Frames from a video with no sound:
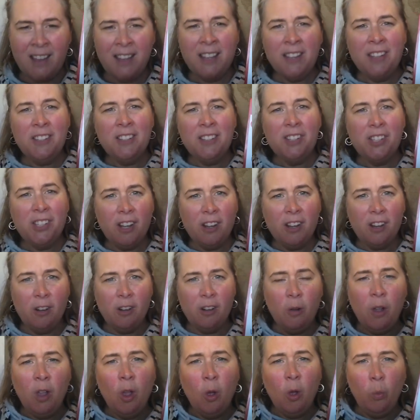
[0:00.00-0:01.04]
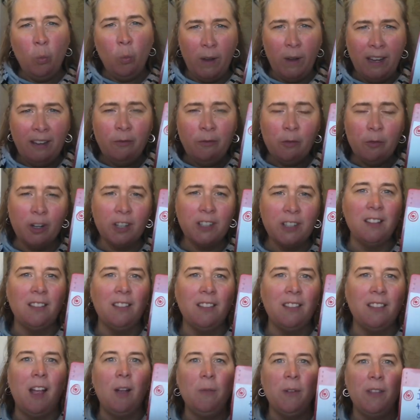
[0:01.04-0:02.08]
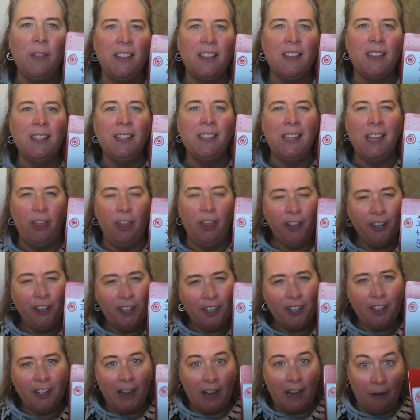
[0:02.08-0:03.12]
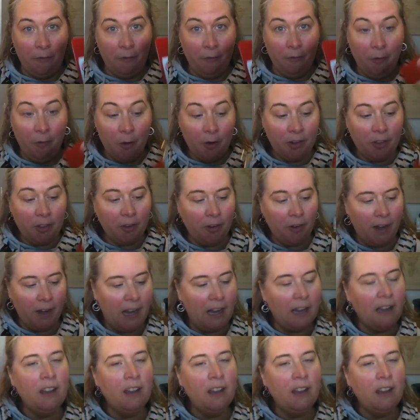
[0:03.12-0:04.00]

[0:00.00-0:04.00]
So we've worked a lot with this in 3rd and 4th grade